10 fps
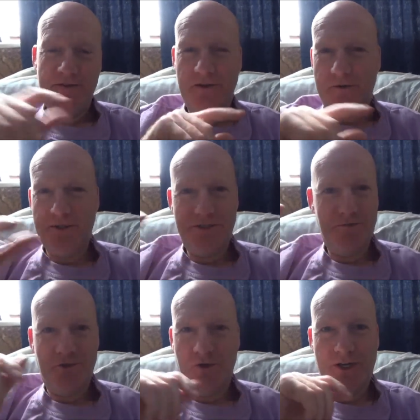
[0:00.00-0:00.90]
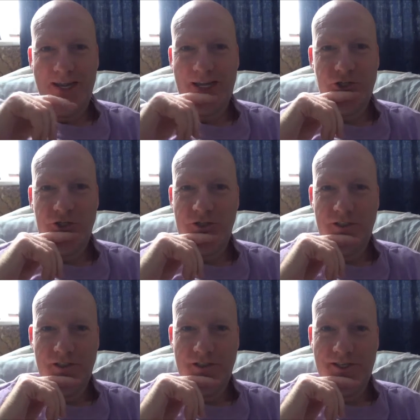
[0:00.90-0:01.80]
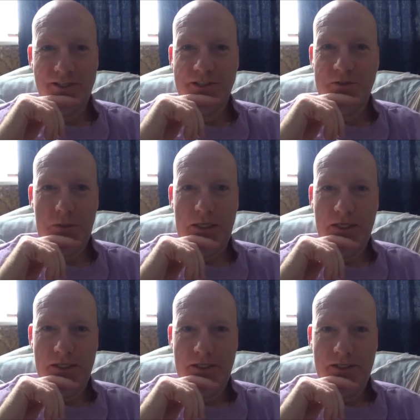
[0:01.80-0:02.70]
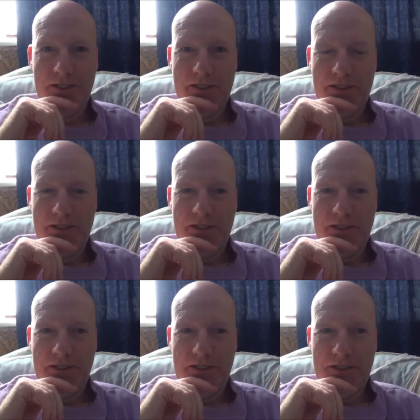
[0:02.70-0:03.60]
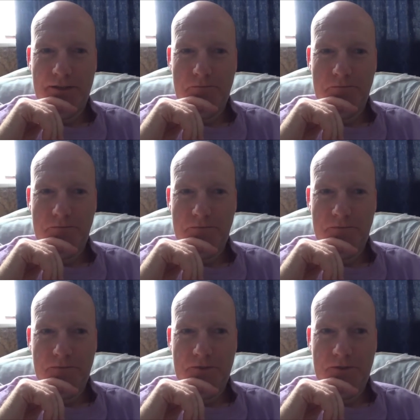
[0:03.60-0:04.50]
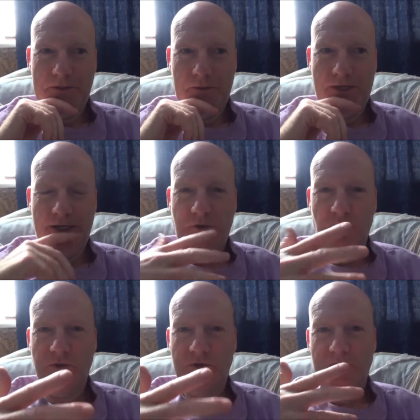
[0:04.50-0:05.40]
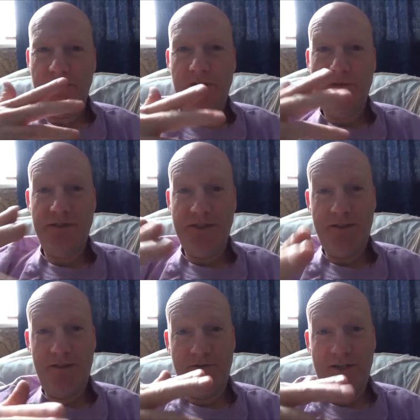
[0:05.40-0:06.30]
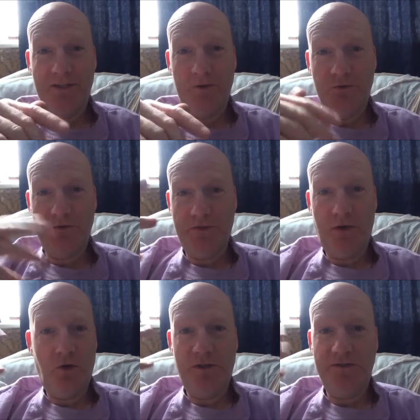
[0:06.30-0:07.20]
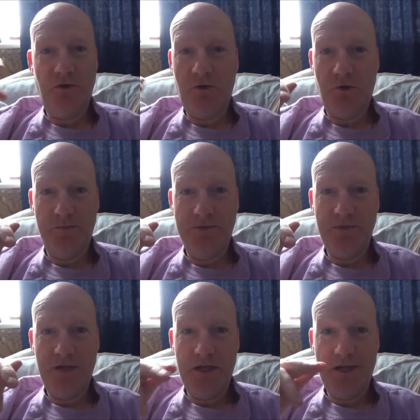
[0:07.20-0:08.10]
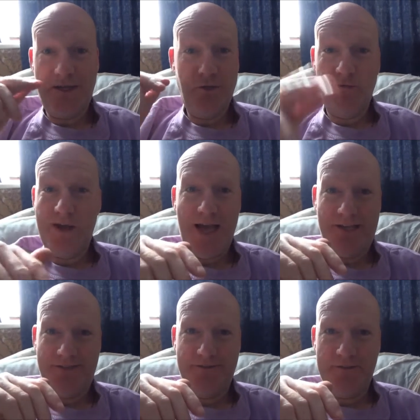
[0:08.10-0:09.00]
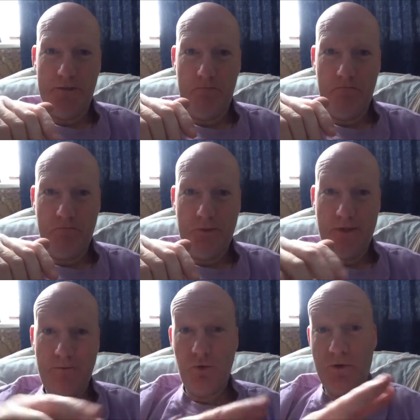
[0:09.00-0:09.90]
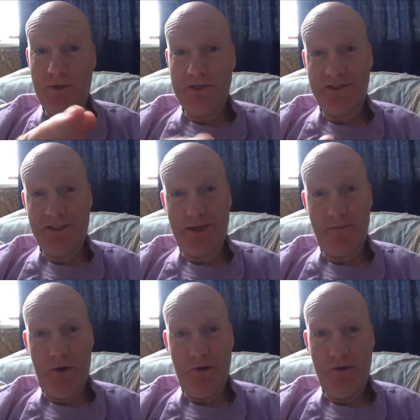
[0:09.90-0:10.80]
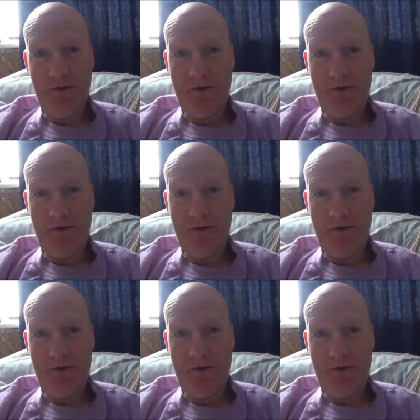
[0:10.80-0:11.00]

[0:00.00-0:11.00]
There's got to be some sort of connection. There has to be. Um, you know, and I don't. You'll see in the videos the all these orbs. I don't react to them. I'm doing a piece to camera.